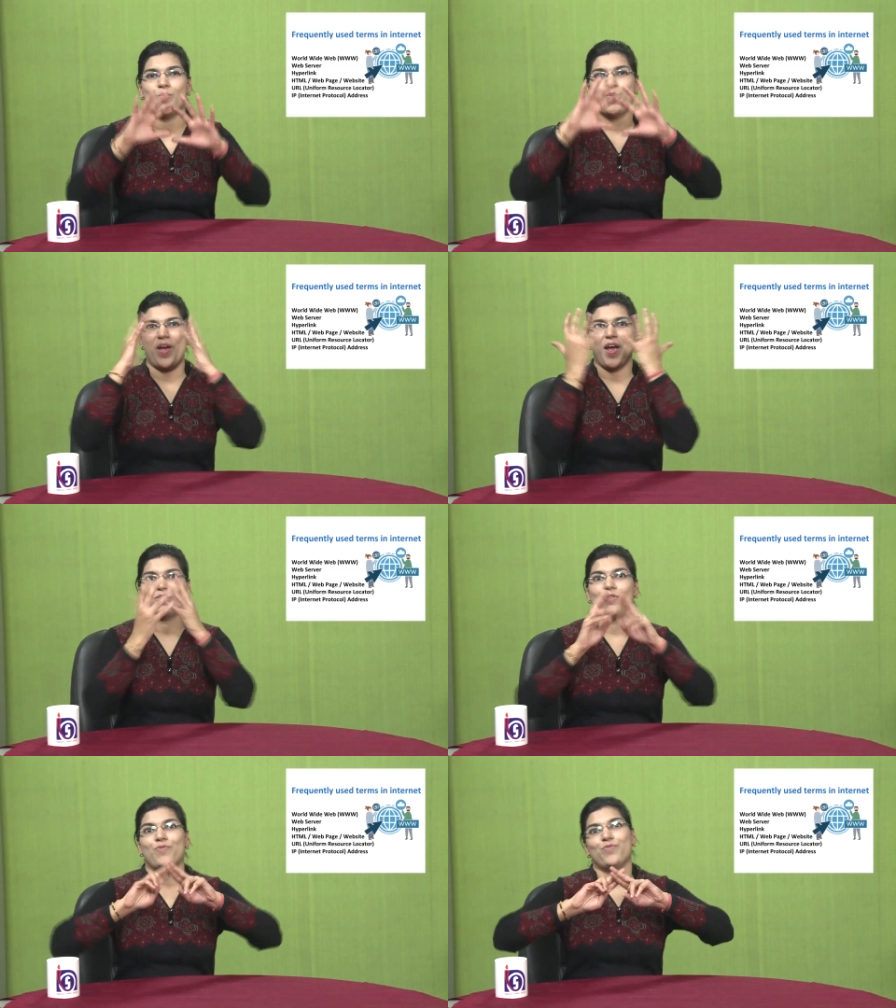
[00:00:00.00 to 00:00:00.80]
So
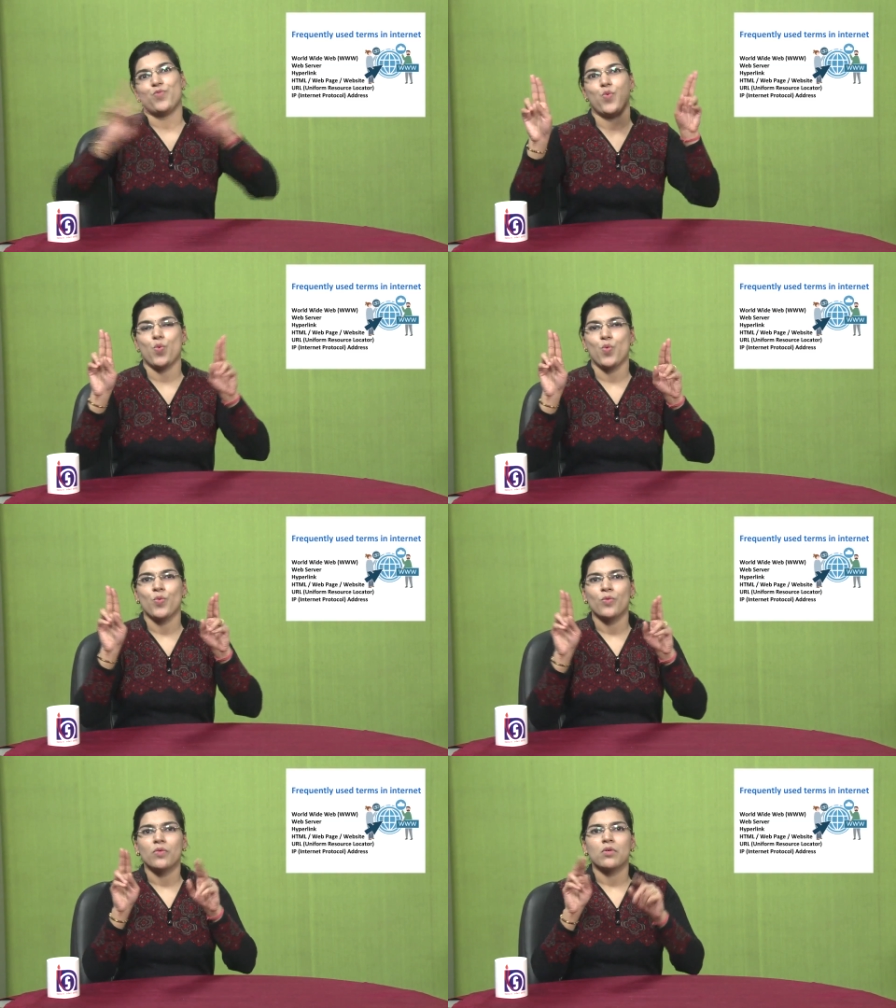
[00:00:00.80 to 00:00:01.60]
what is the use
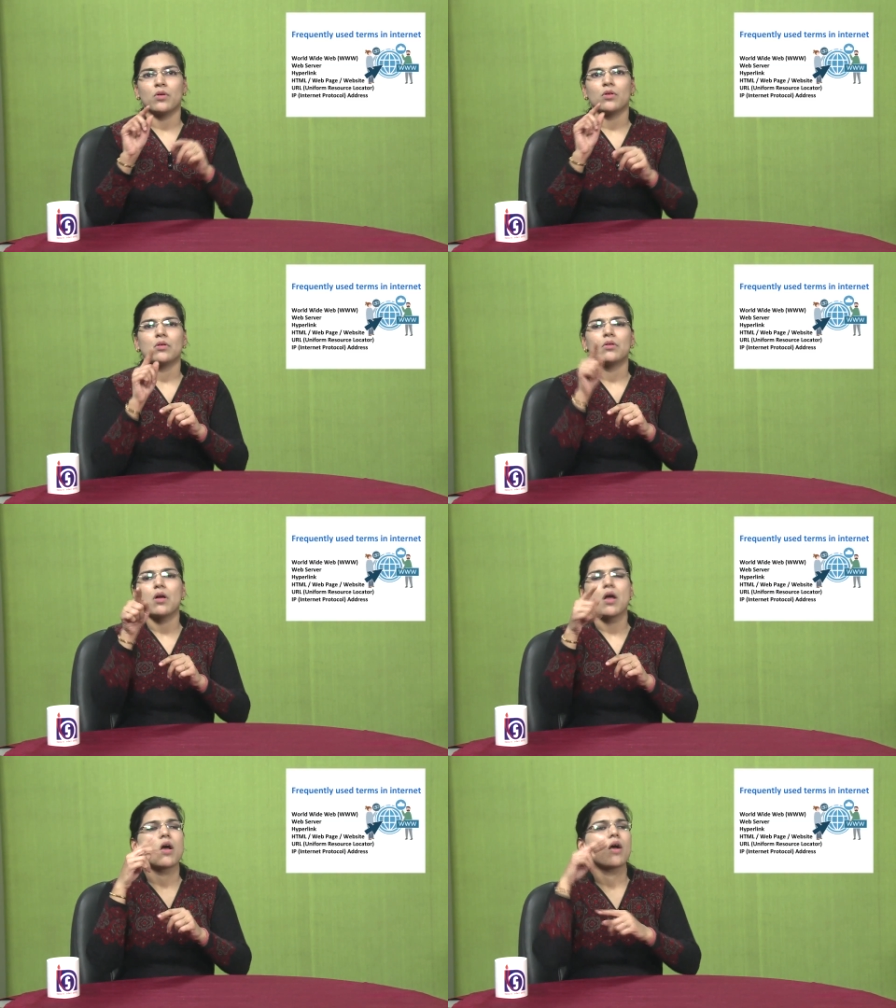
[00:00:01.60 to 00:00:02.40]
of World
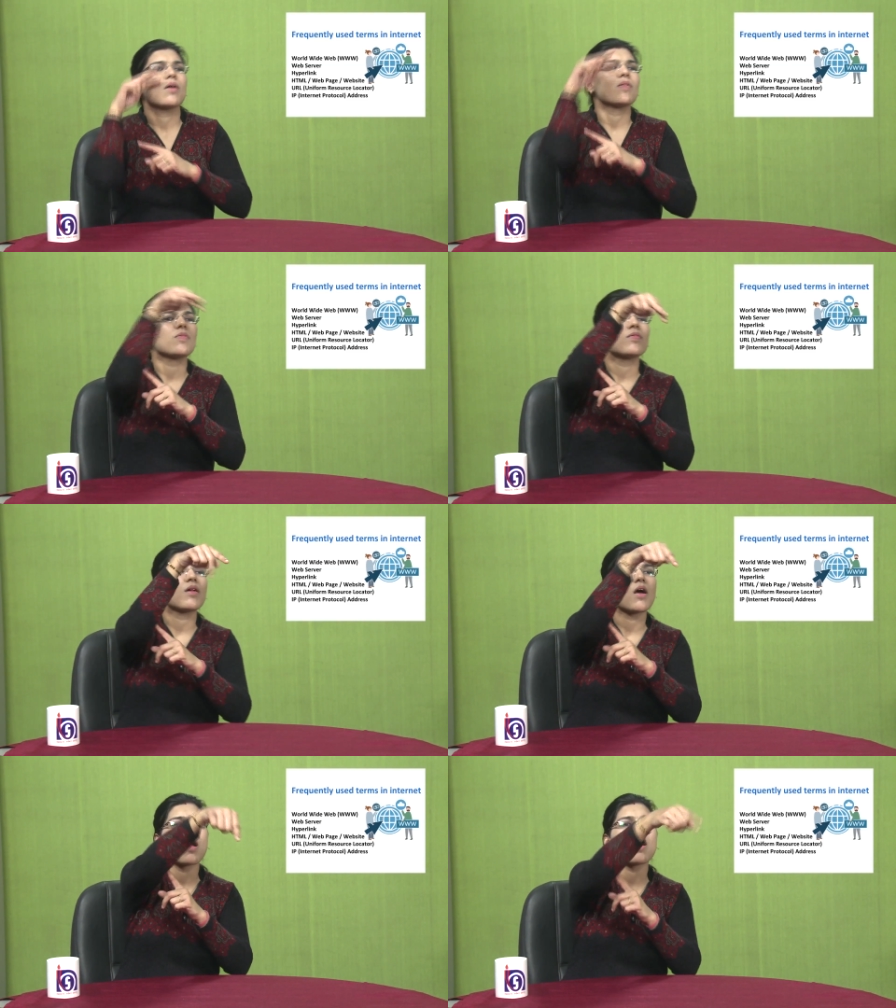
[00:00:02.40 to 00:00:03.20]
Wide Web? That
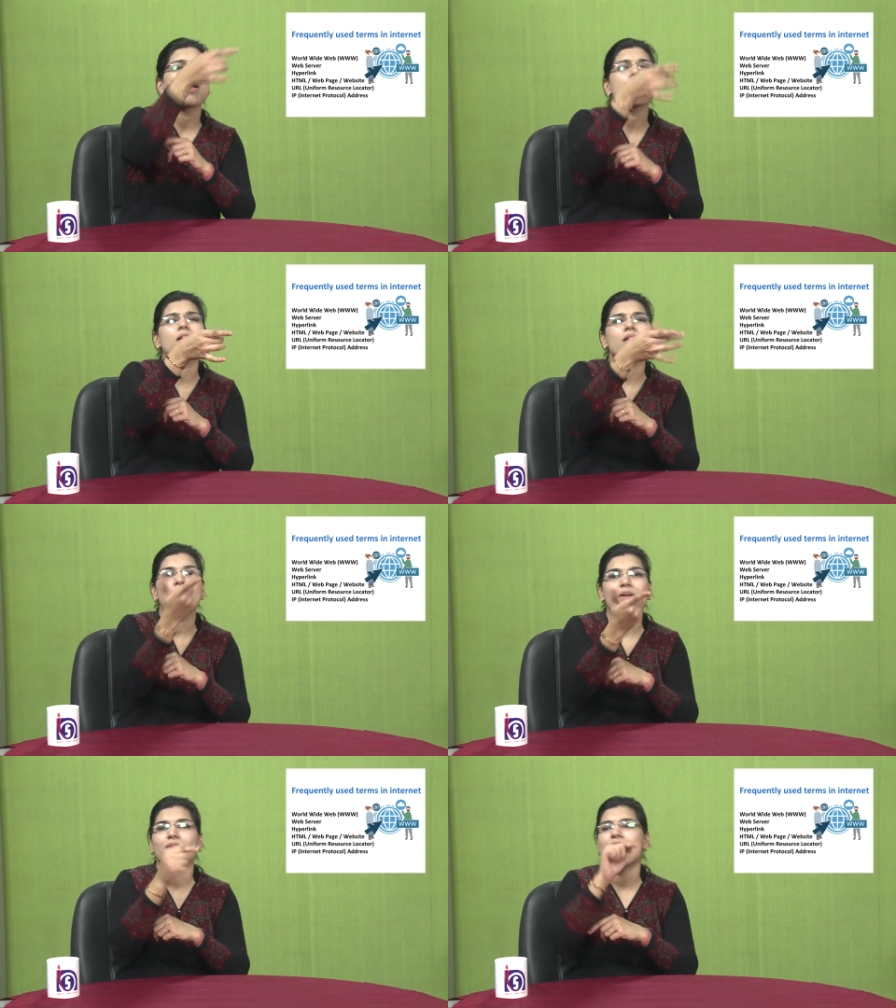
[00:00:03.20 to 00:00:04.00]
is
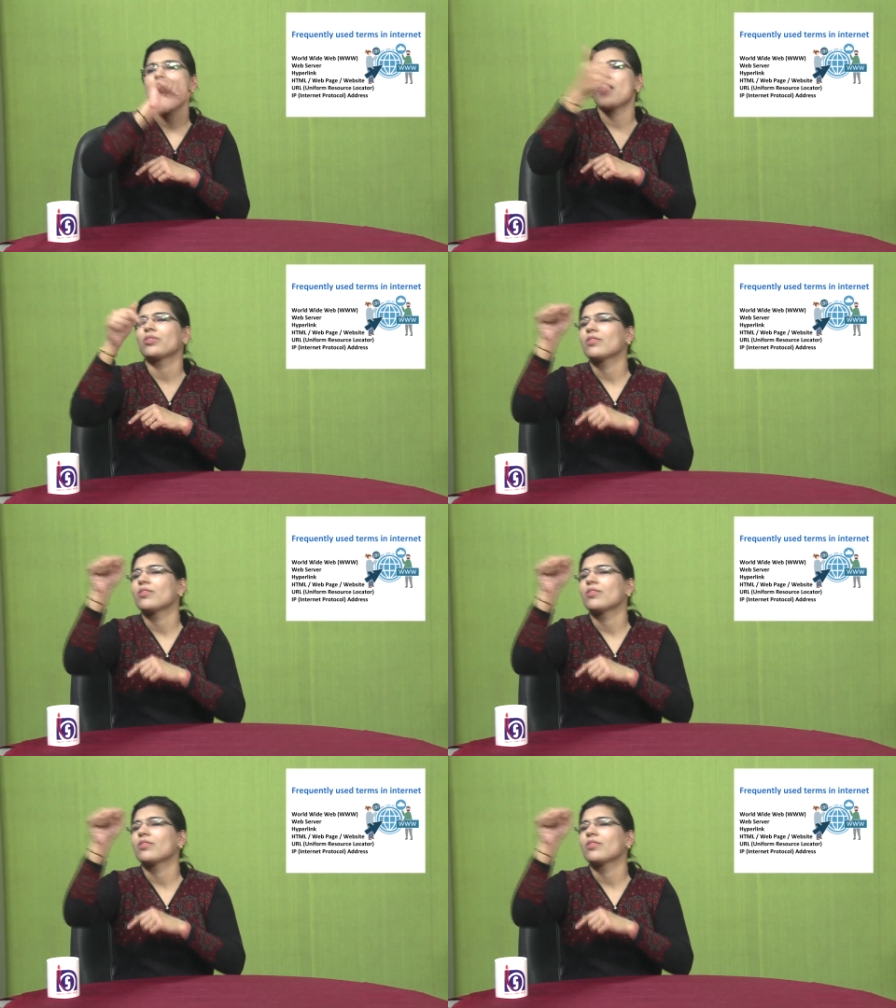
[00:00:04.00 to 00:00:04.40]
www.